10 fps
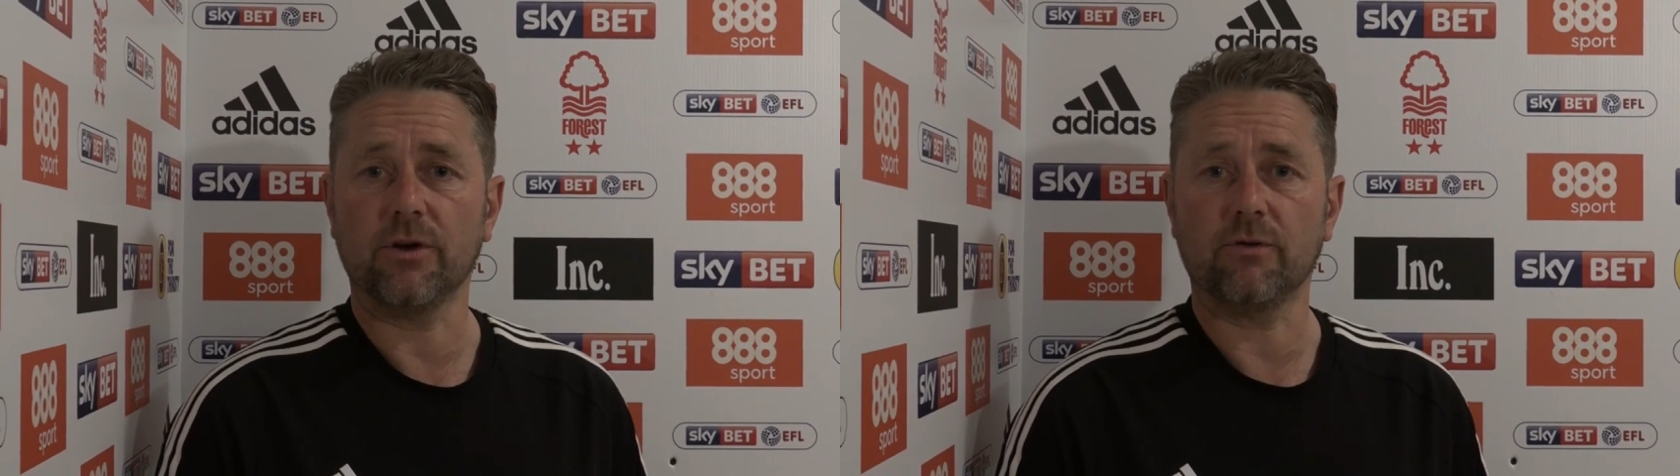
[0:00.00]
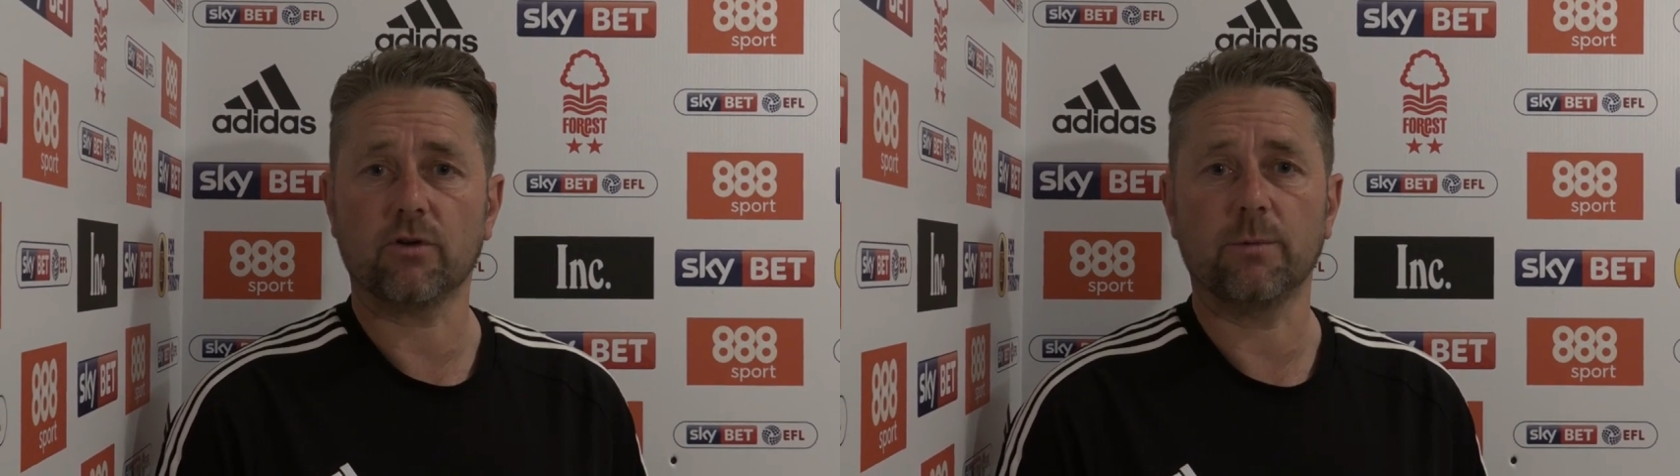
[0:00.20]

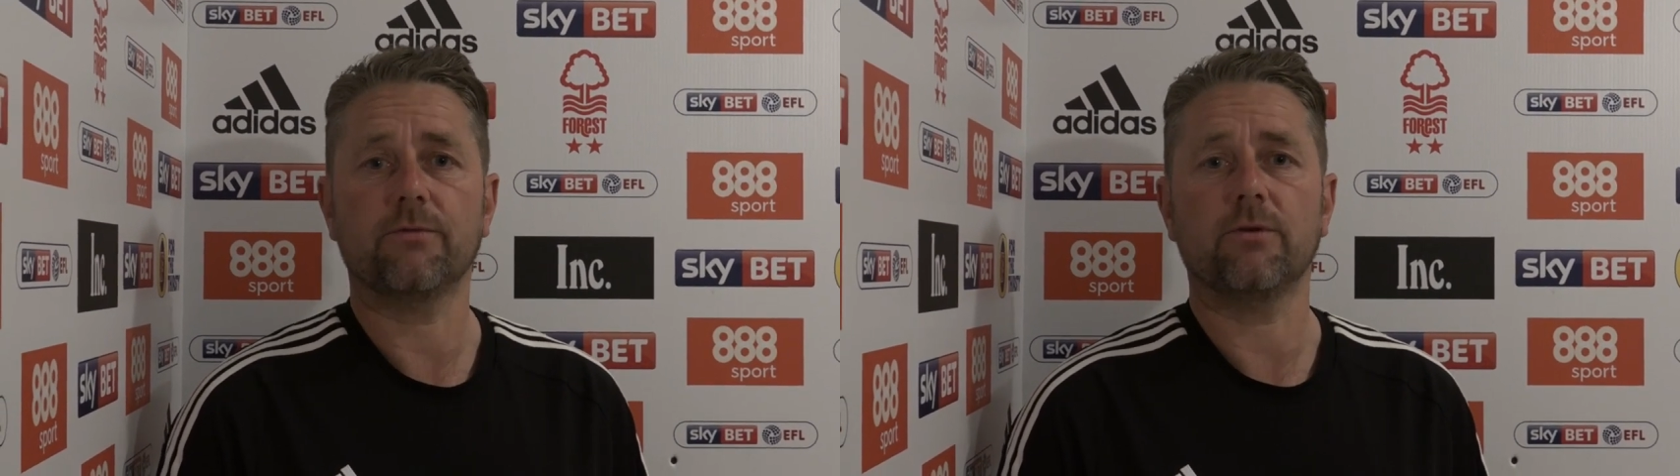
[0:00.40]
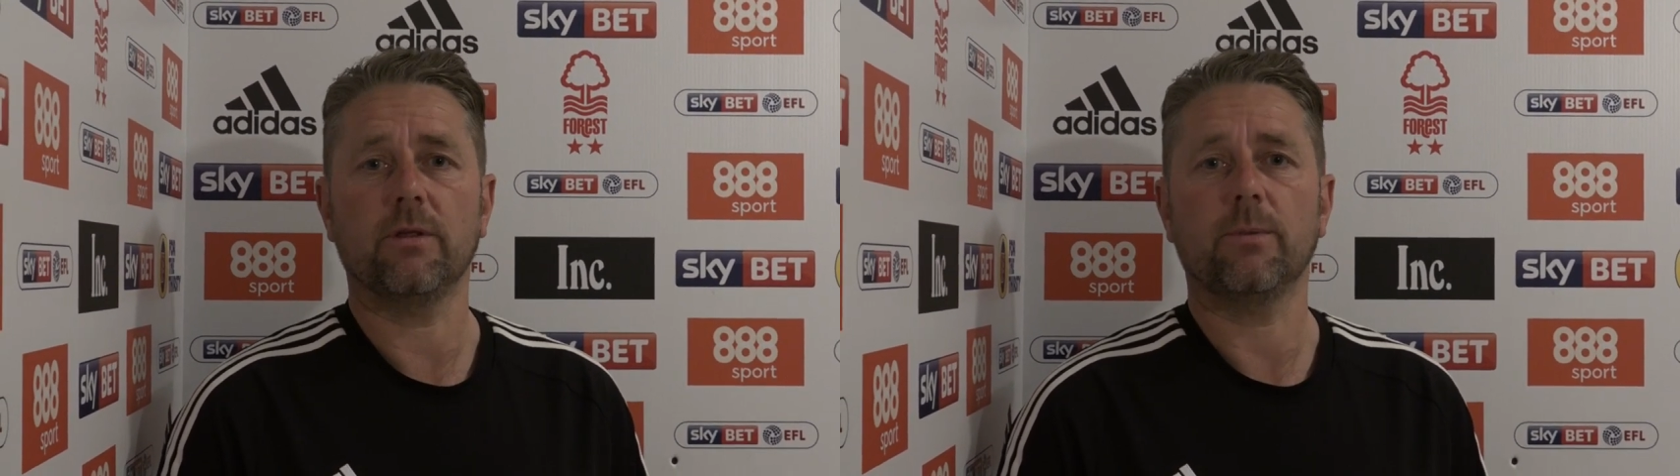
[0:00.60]
not enough coming
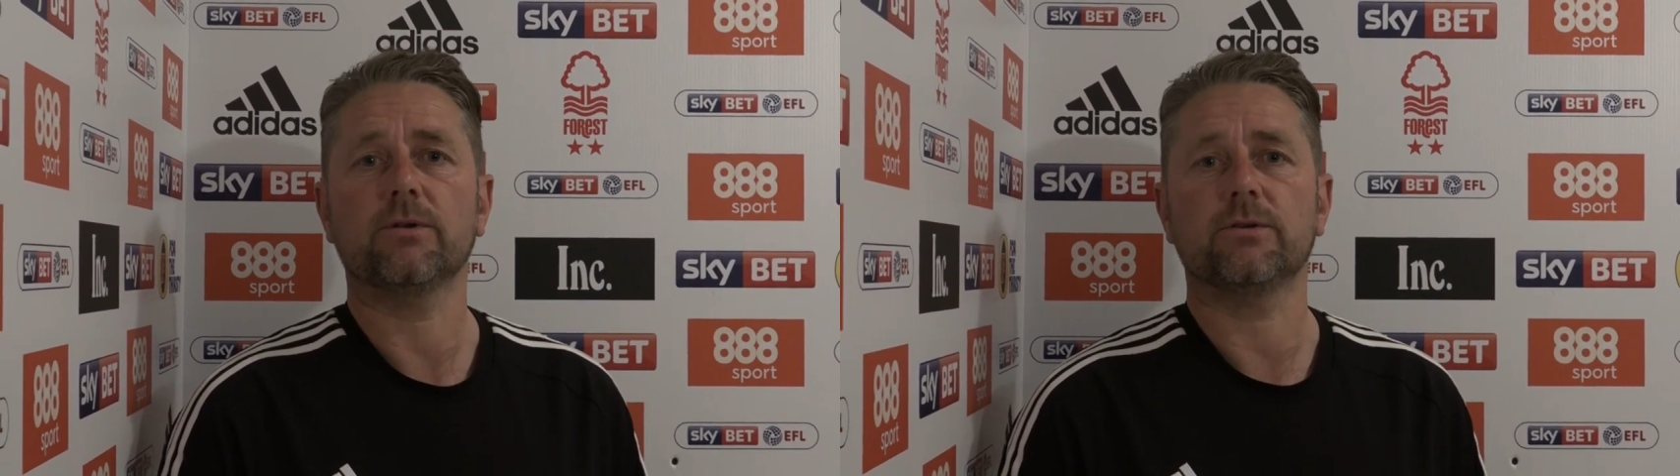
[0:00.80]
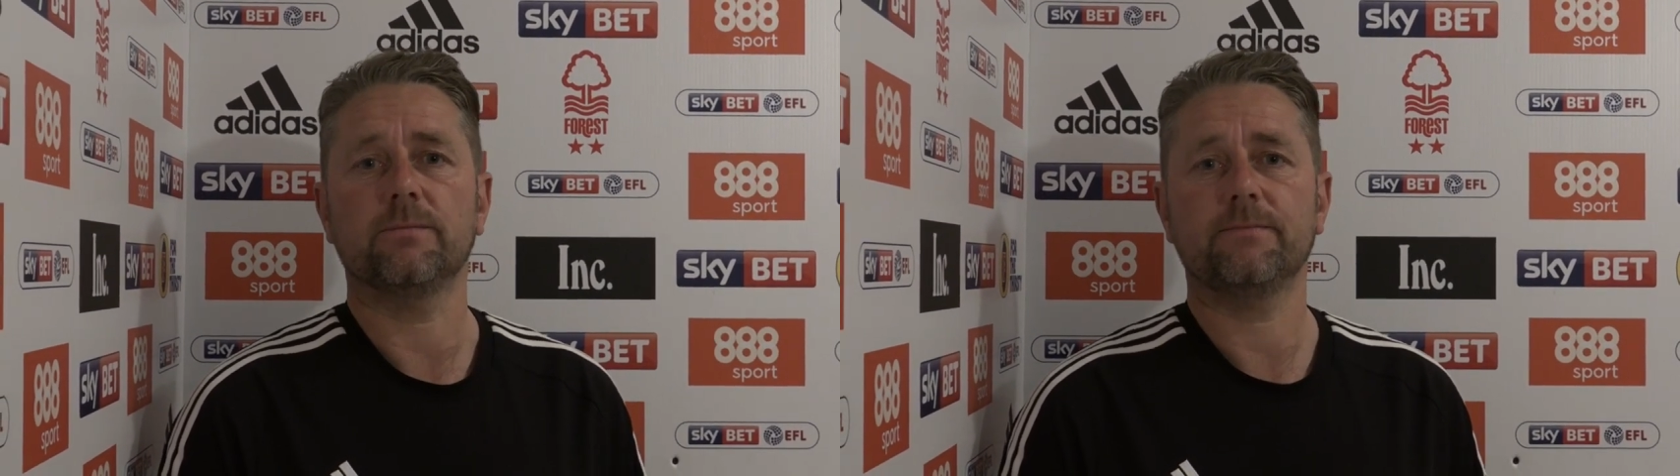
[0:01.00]
through at the
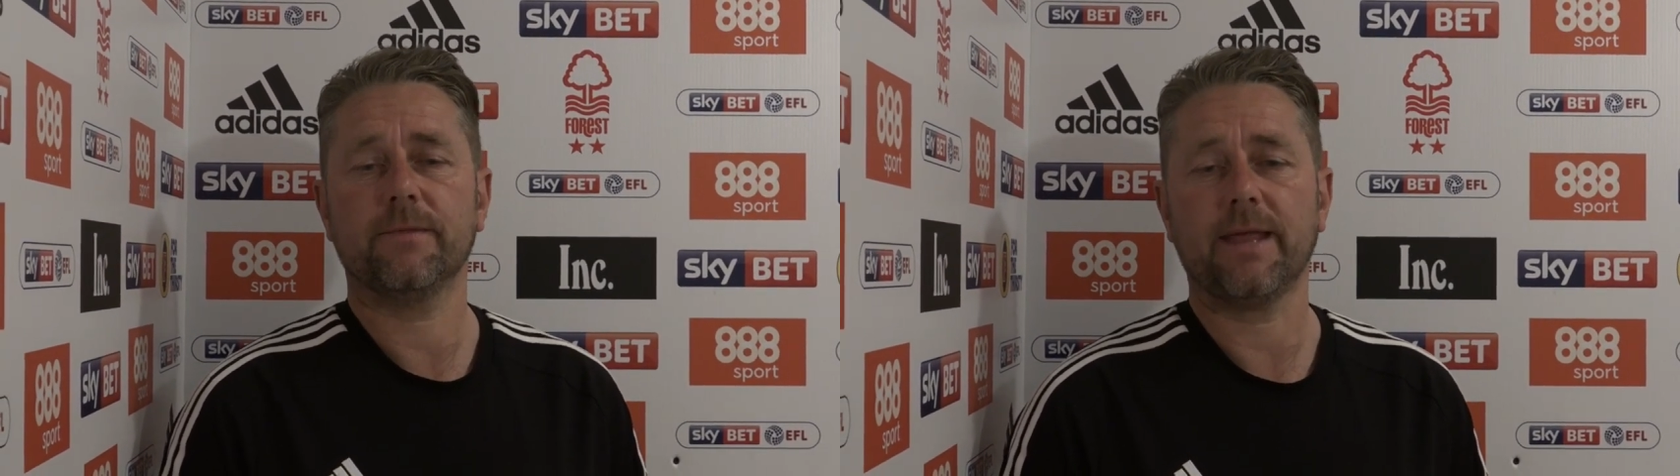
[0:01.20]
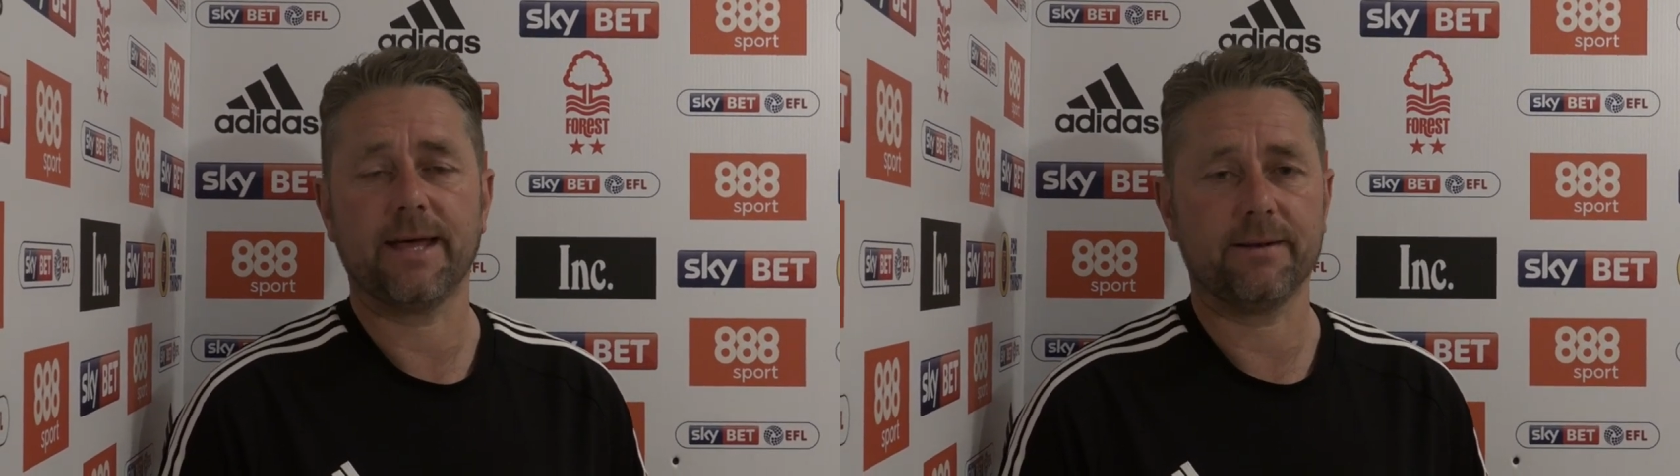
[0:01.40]
bottom,
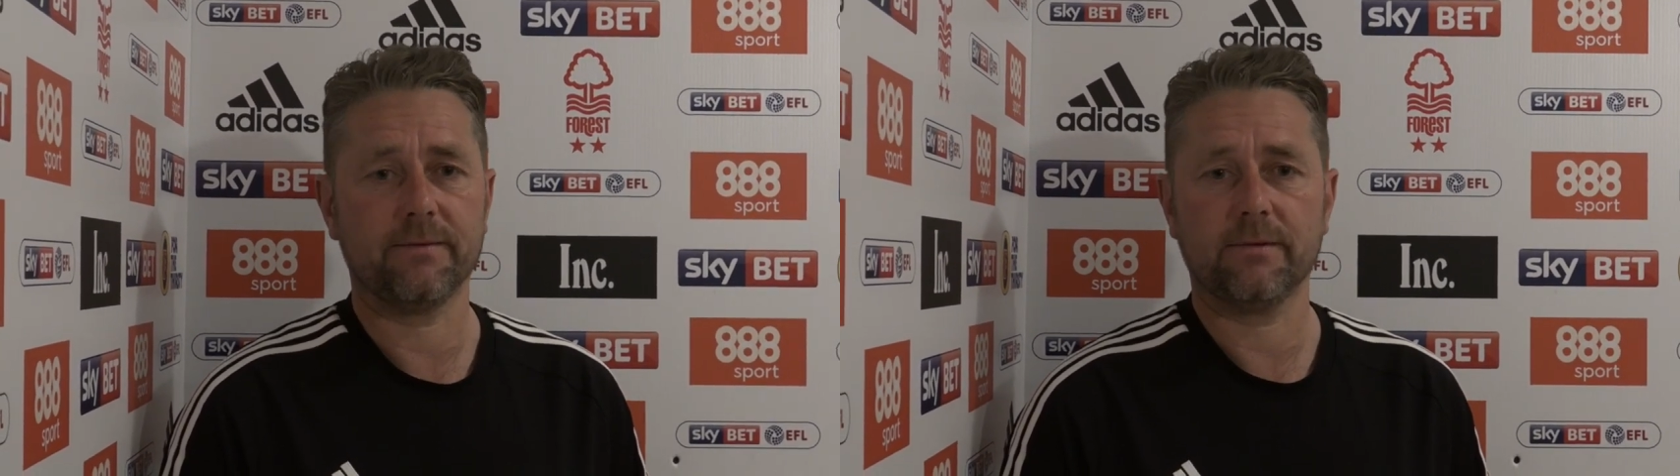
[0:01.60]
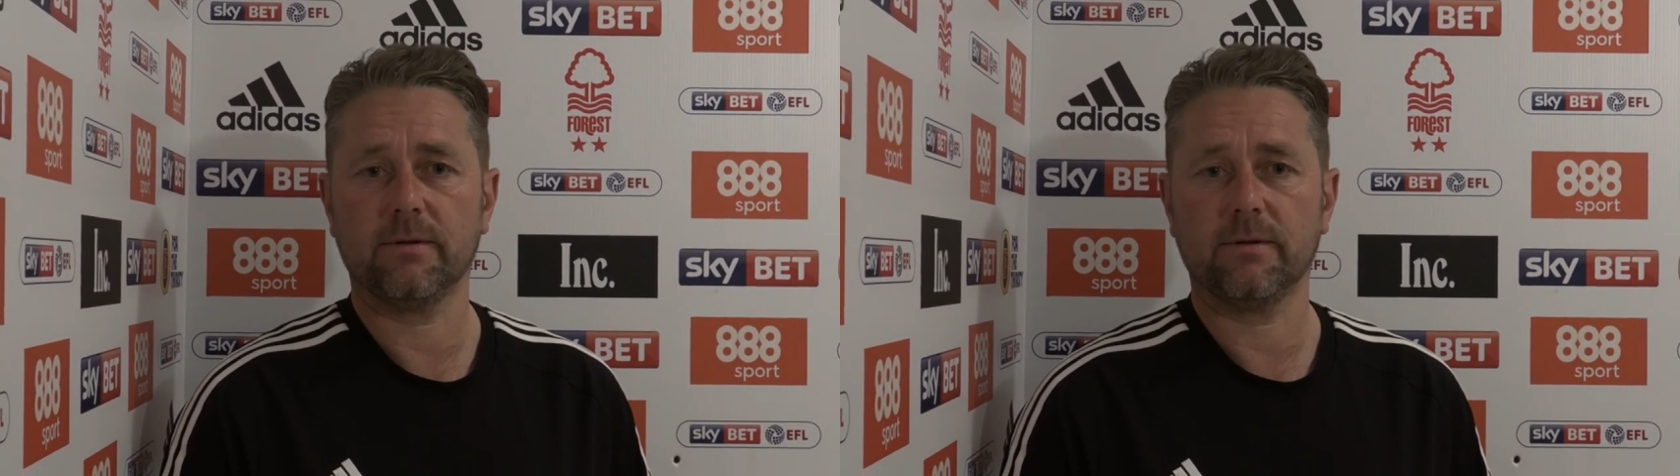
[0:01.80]
then